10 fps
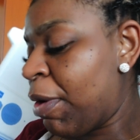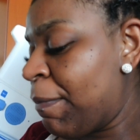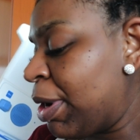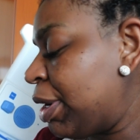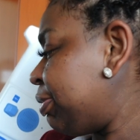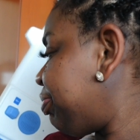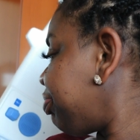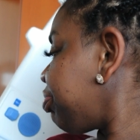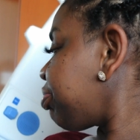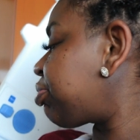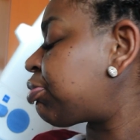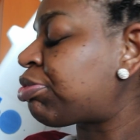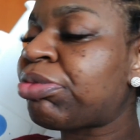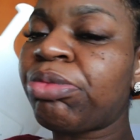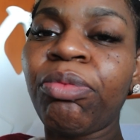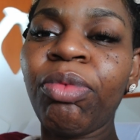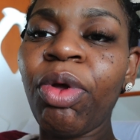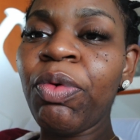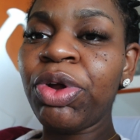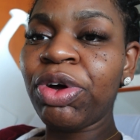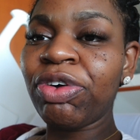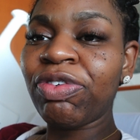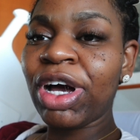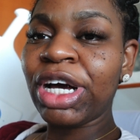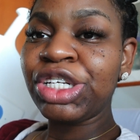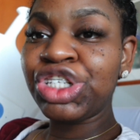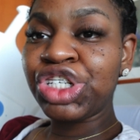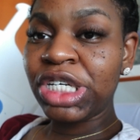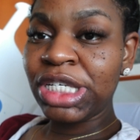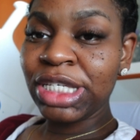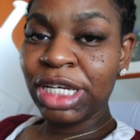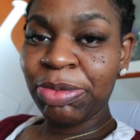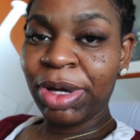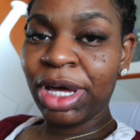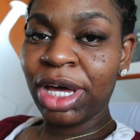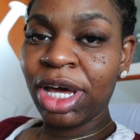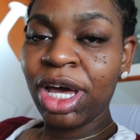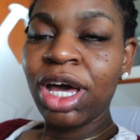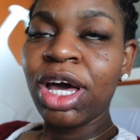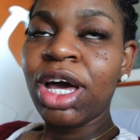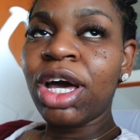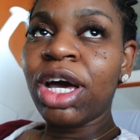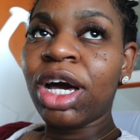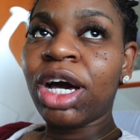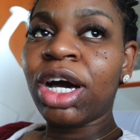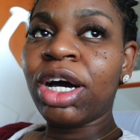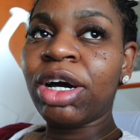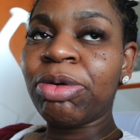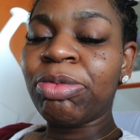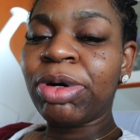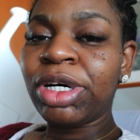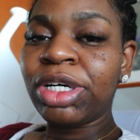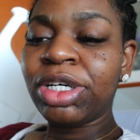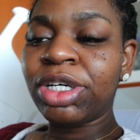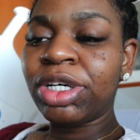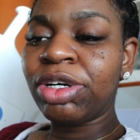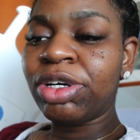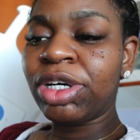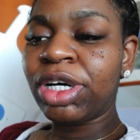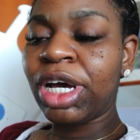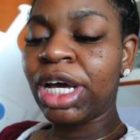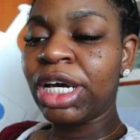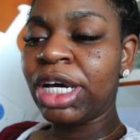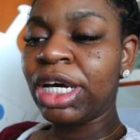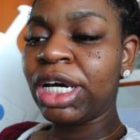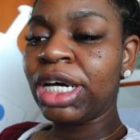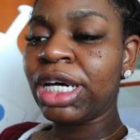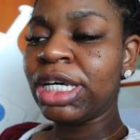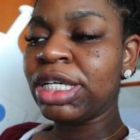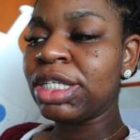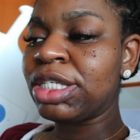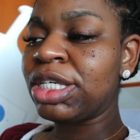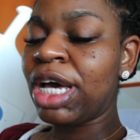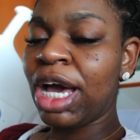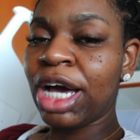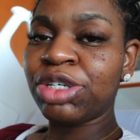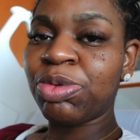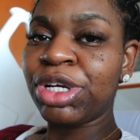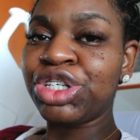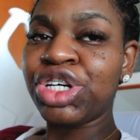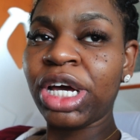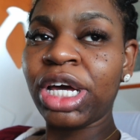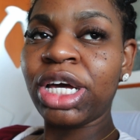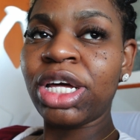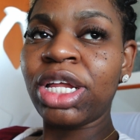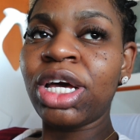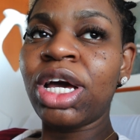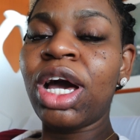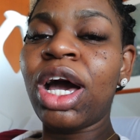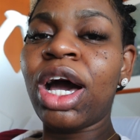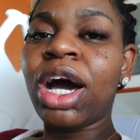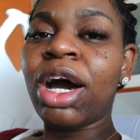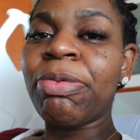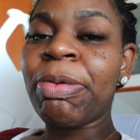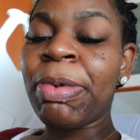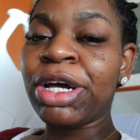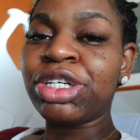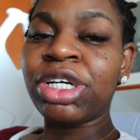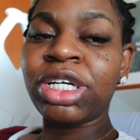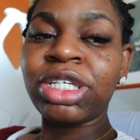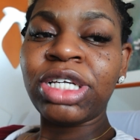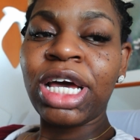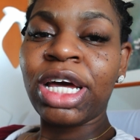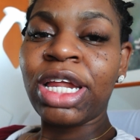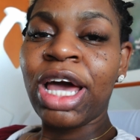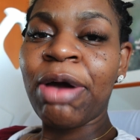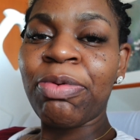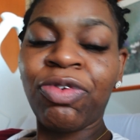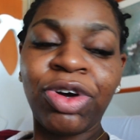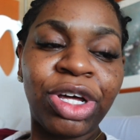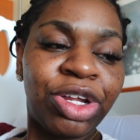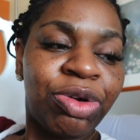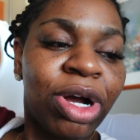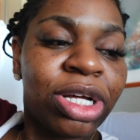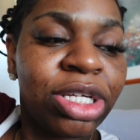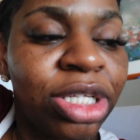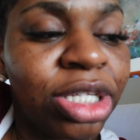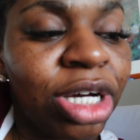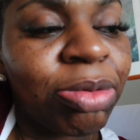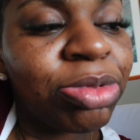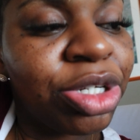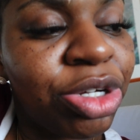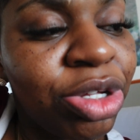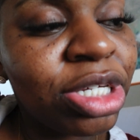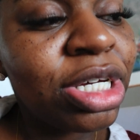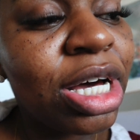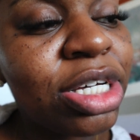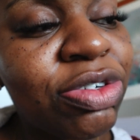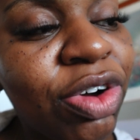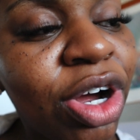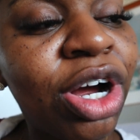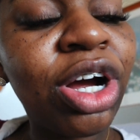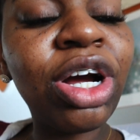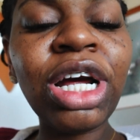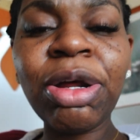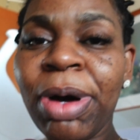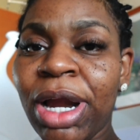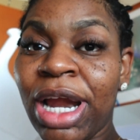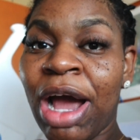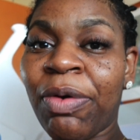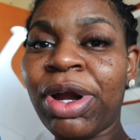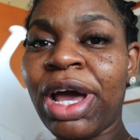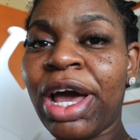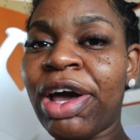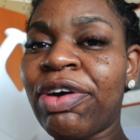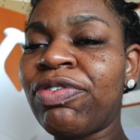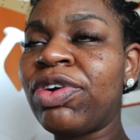But we're doing fine. She's sleeping. Um, and yeah, I just wanted to check in. I'm actually gonna take a nap before they come to do the test for her in about an hour and a half.